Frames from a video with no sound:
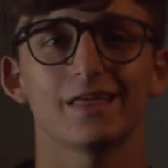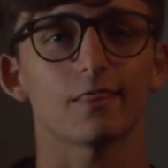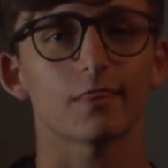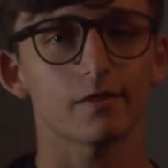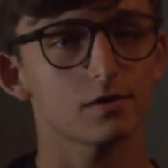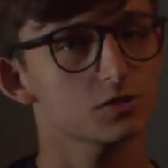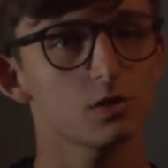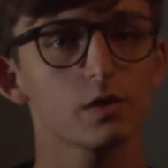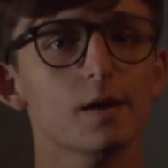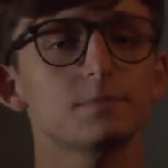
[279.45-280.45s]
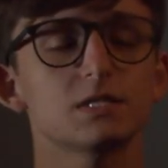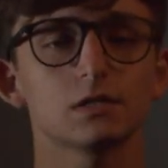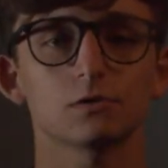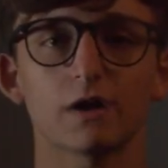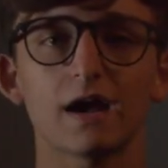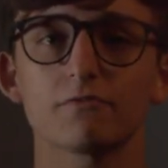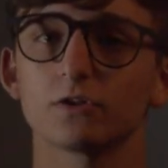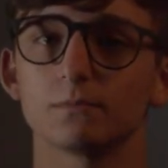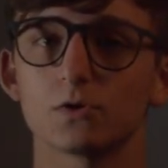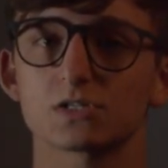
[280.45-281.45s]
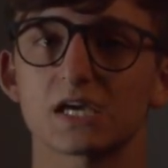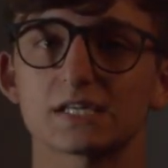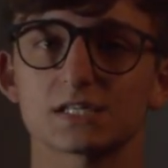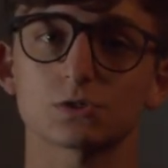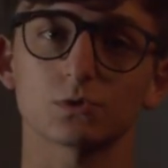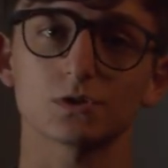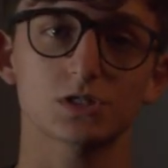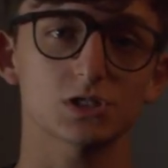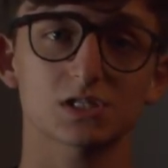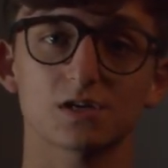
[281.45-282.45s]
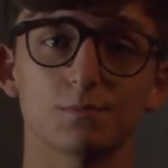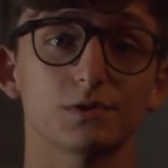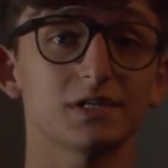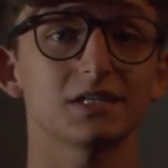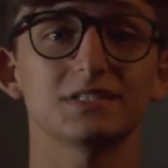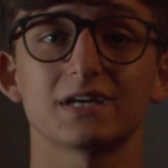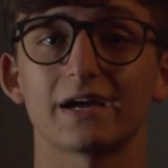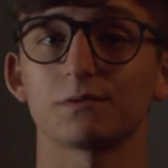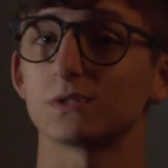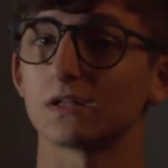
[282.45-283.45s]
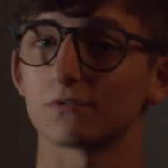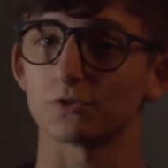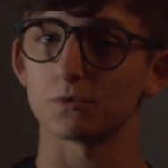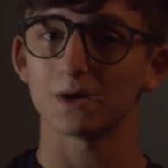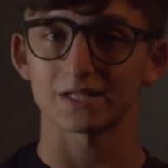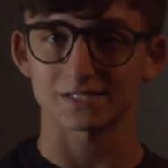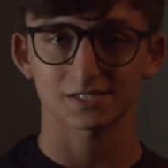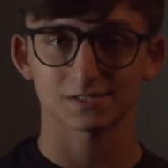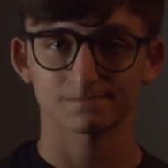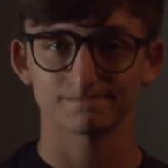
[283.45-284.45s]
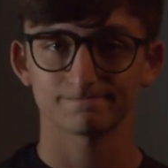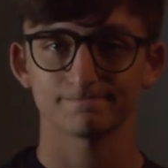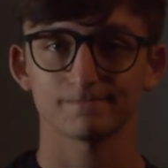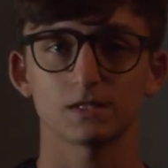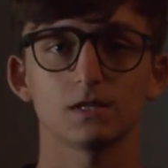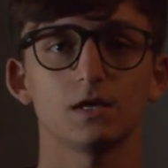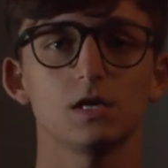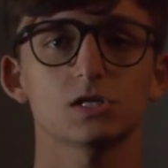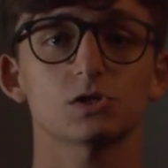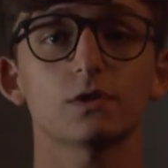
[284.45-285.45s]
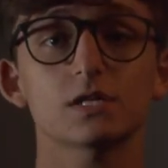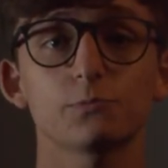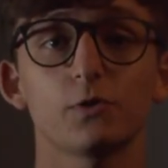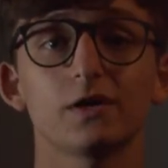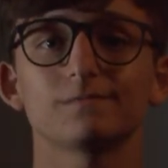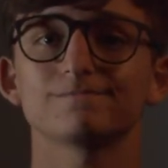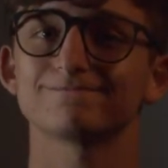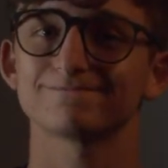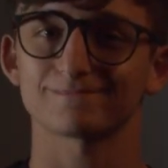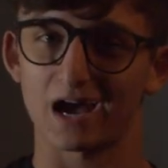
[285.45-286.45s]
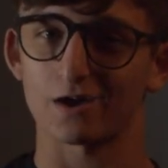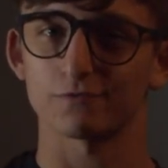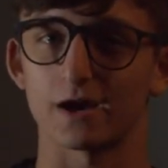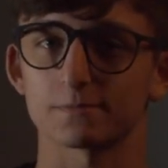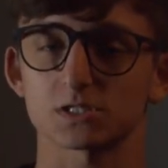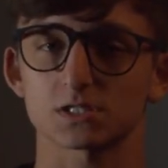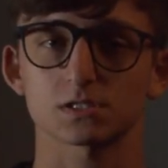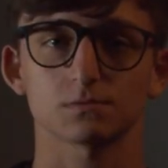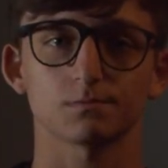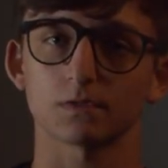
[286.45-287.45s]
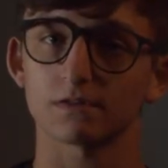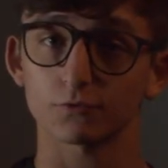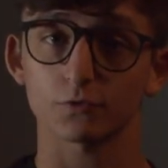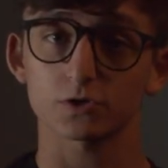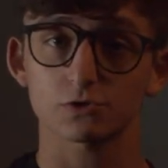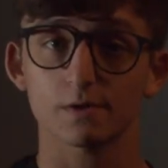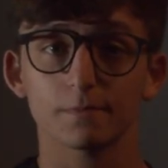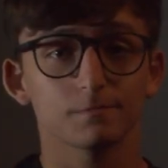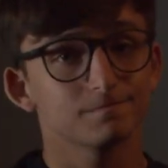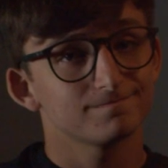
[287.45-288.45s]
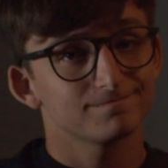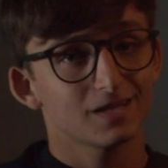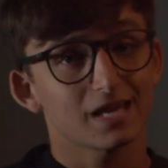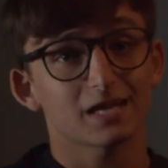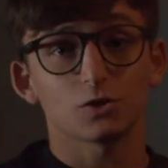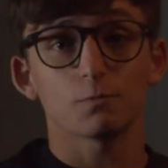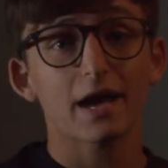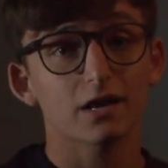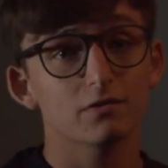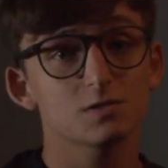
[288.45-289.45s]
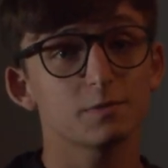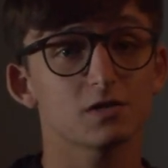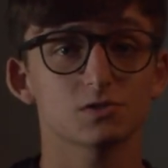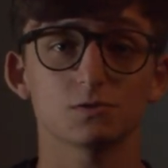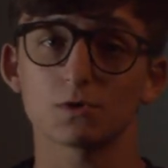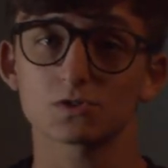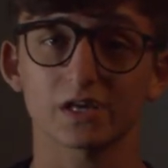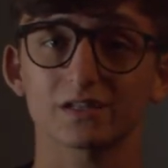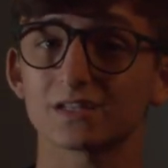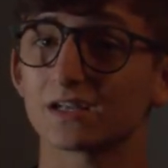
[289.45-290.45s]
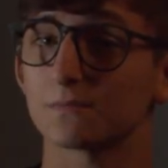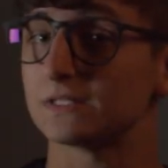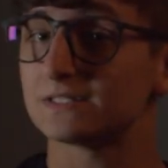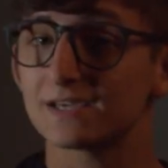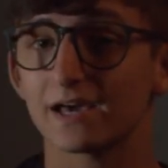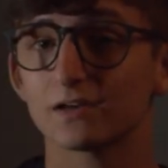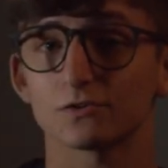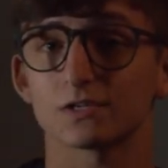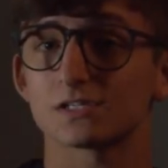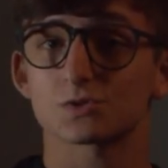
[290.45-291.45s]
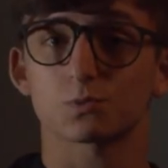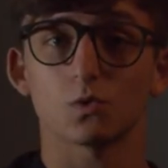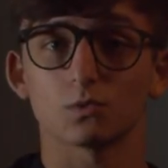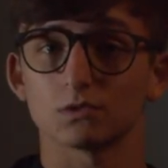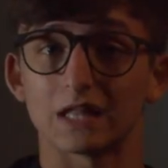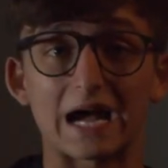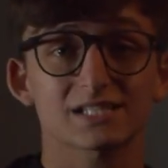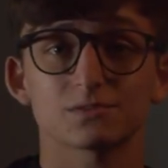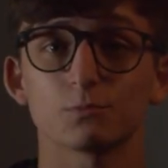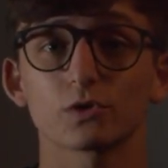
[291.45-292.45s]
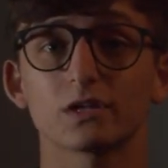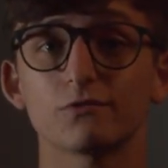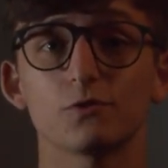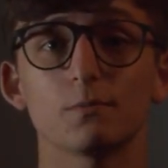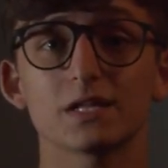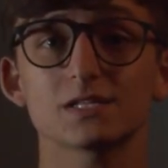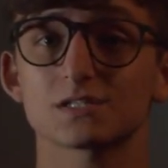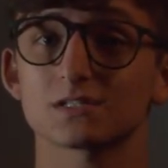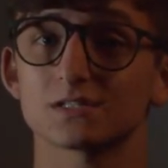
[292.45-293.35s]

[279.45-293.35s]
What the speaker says: they're showing up dead in arrival in most cases, or just completely dying within a few months. So at this point, out of options. Leaving for a trip, can't get new batteries because they're most likely going to be dead, or they just won't last more than a few months,